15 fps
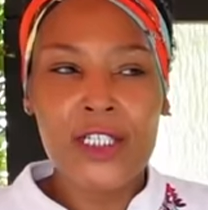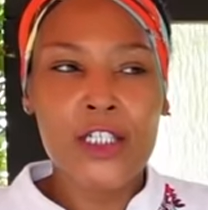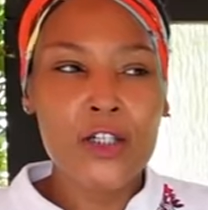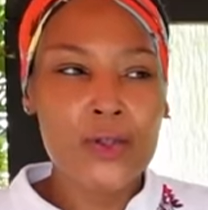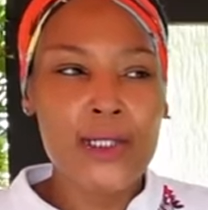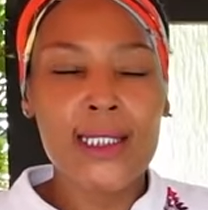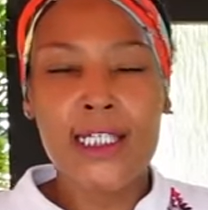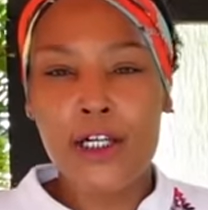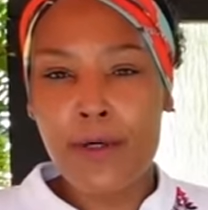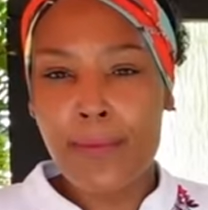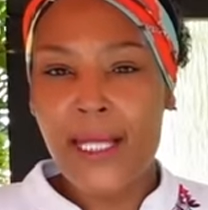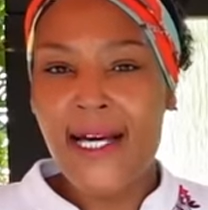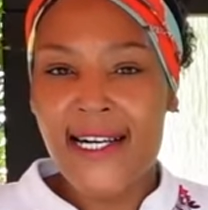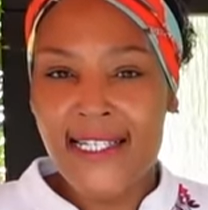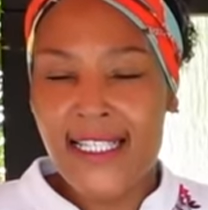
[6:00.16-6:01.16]
acrylic or
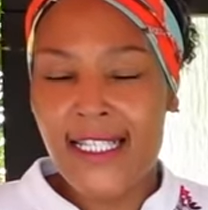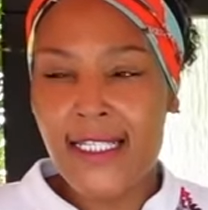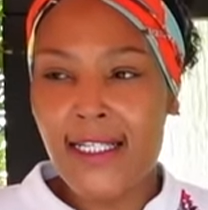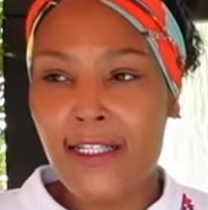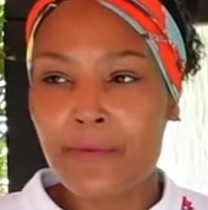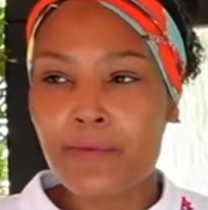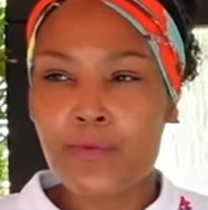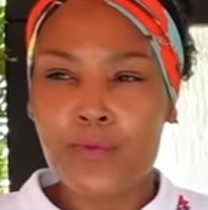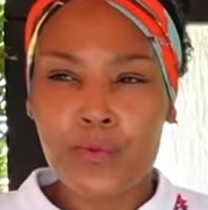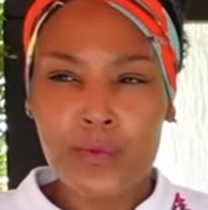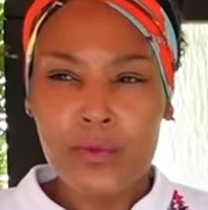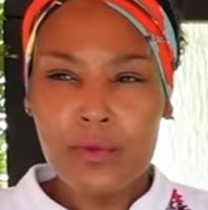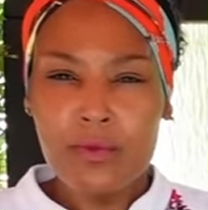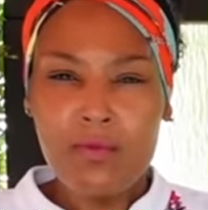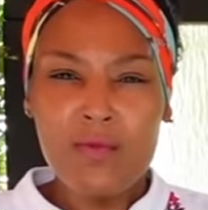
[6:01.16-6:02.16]
plastic
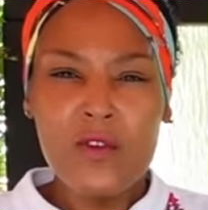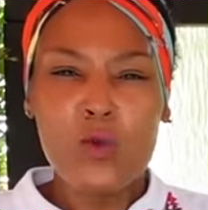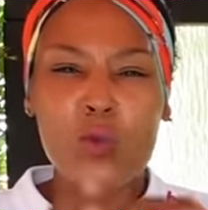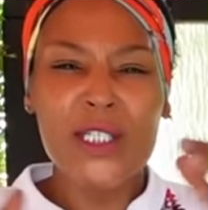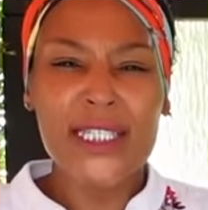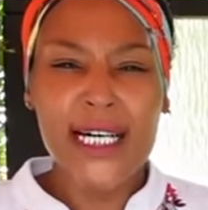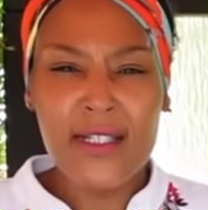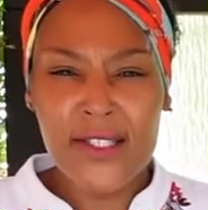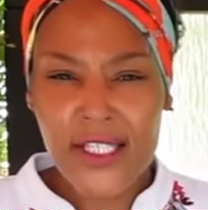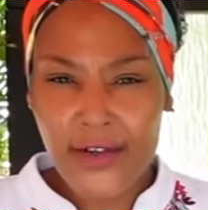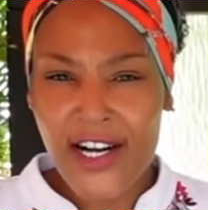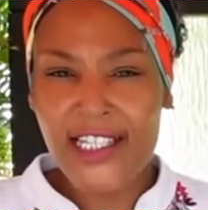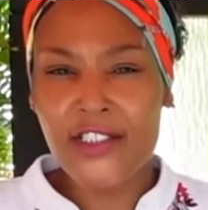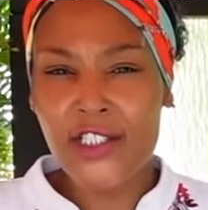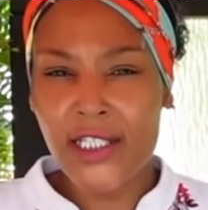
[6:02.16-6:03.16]
without
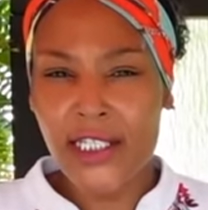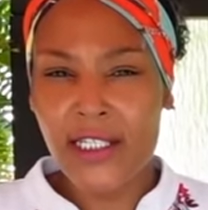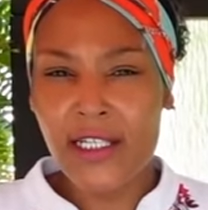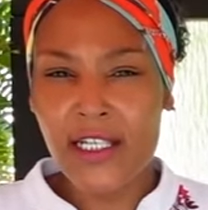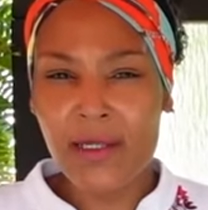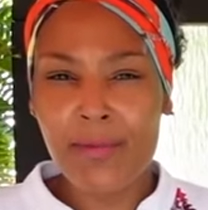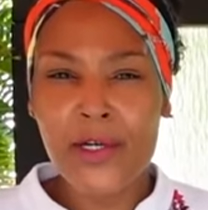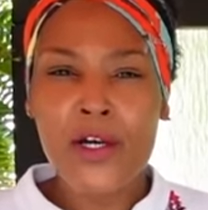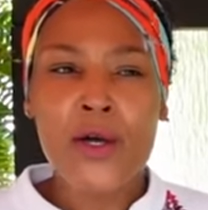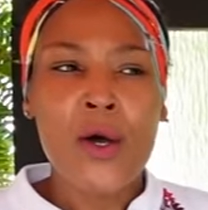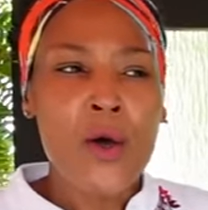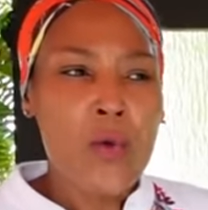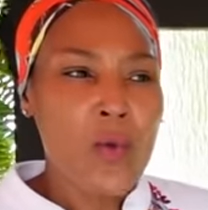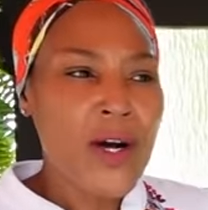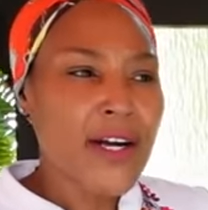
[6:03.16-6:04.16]
scratching it up,
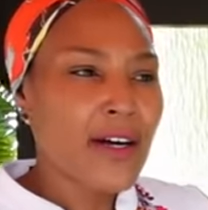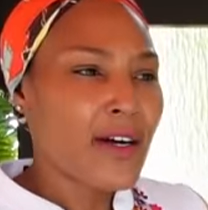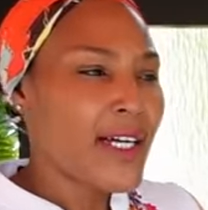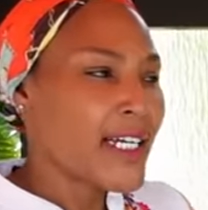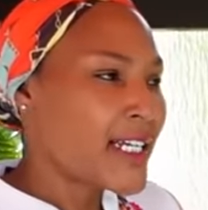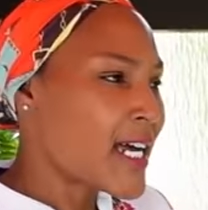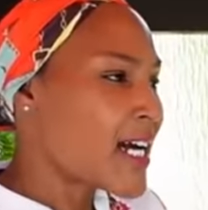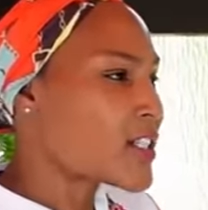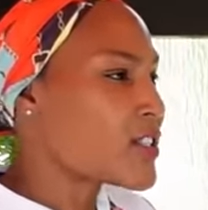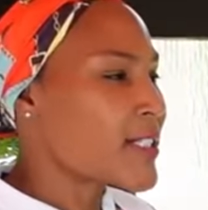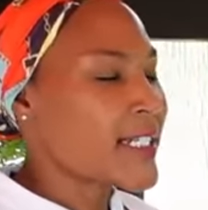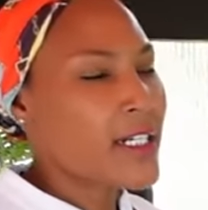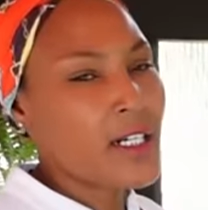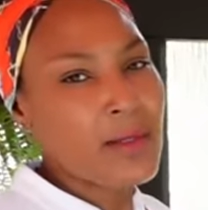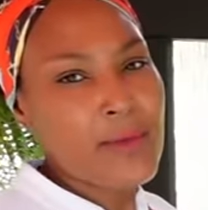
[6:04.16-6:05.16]
where it
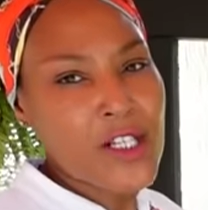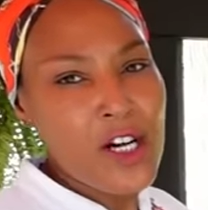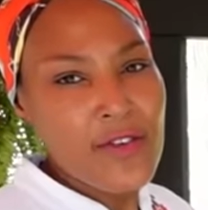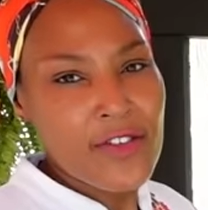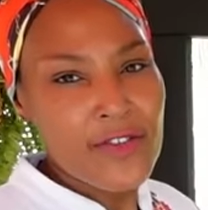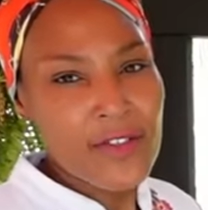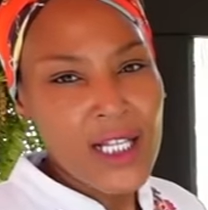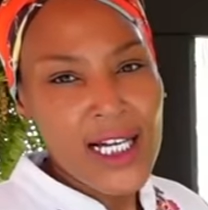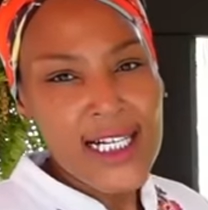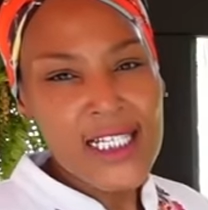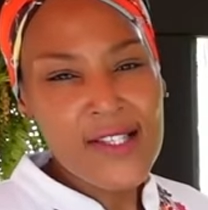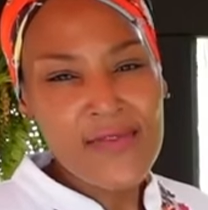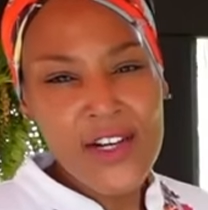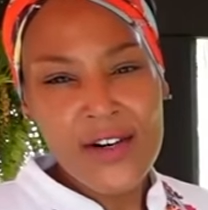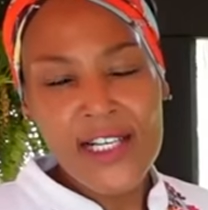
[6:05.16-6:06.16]
actually comes off of
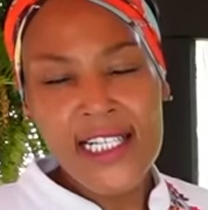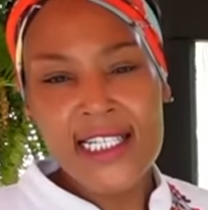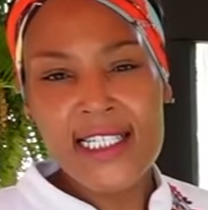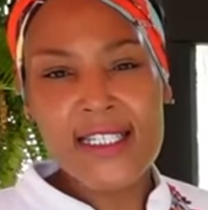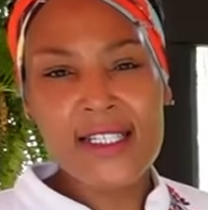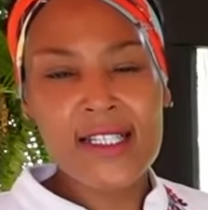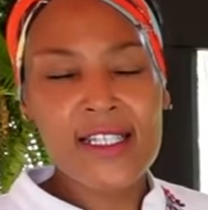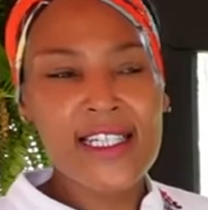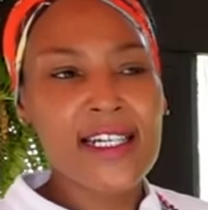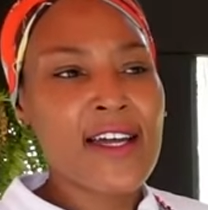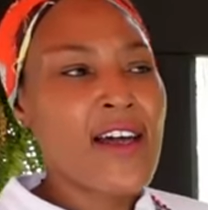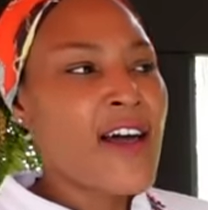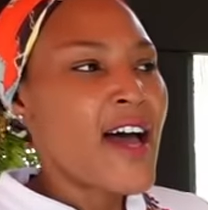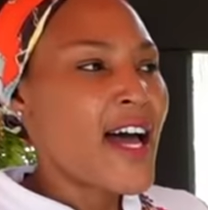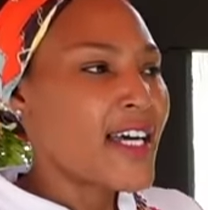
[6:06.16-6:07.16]
glass very easily.
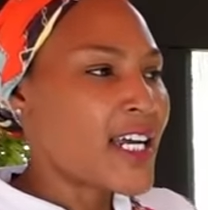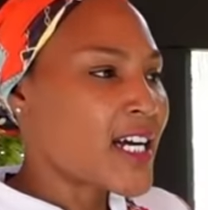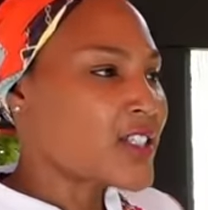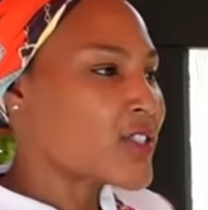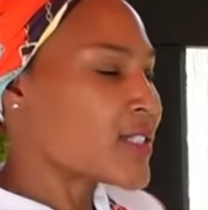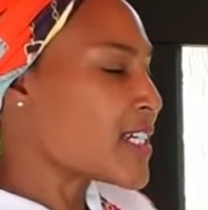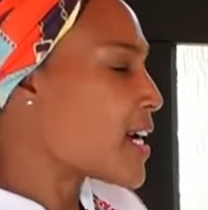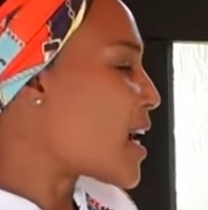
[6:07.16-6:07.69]
And actually,